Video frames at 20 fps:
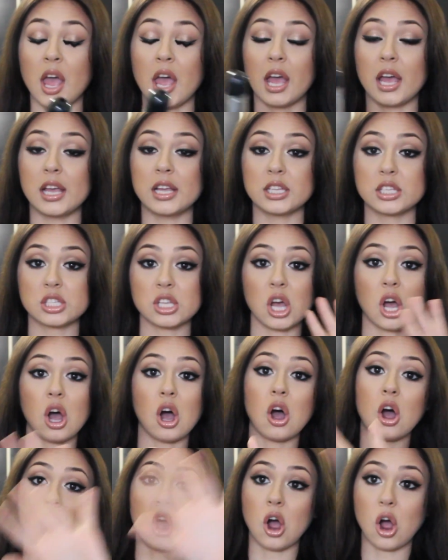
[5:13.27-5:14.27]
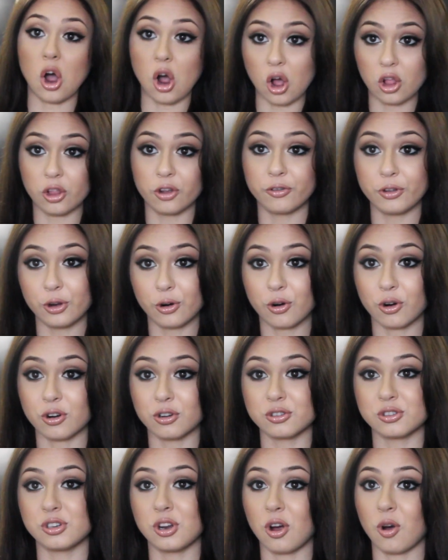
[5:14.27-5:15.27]
As all of you
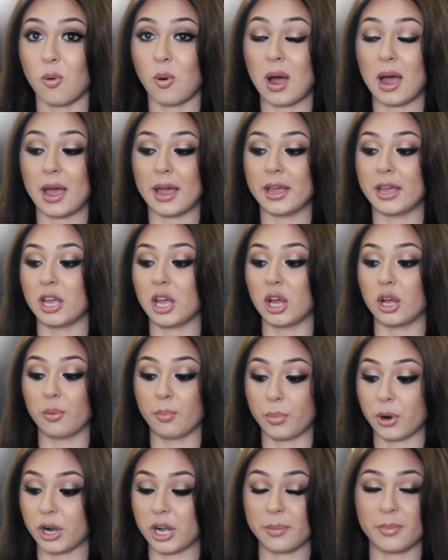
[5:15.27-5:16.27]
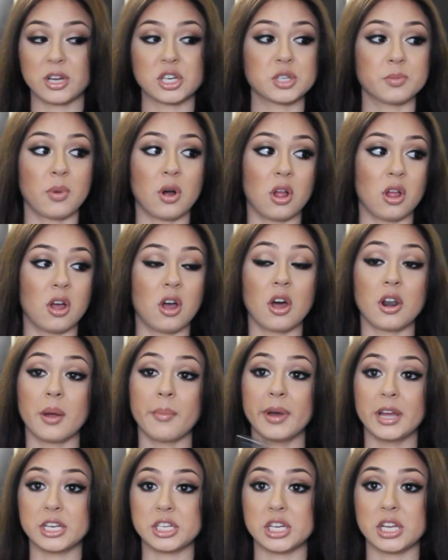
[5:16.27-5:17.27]
girls know, I pretty much ball on a
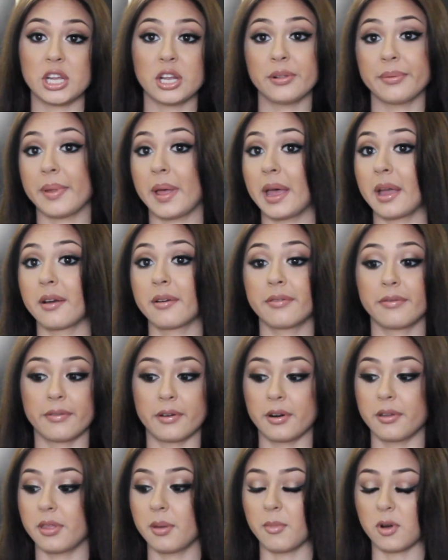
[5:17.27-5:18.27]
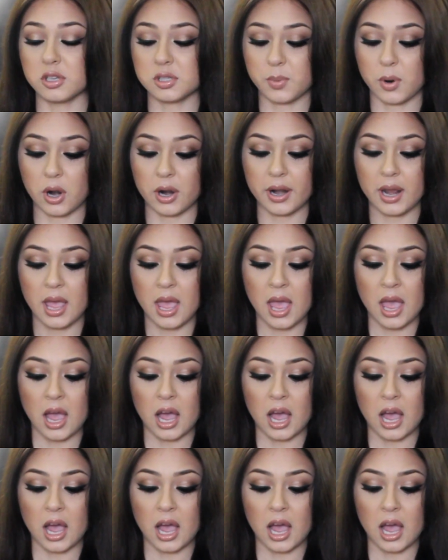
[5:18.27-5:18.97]
budget, like for the most part.